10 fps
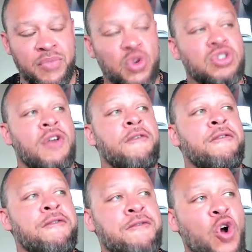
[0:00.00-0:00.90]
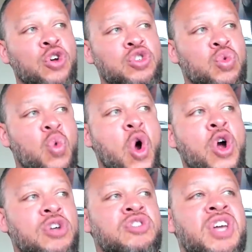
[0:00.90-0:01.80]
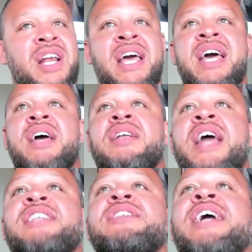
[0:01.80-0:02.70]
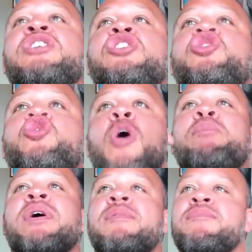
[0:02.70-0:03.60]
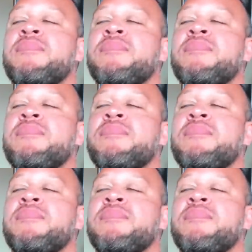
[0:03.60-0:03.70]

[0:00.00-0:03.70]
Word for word: Those are the first words that that's like the trumpet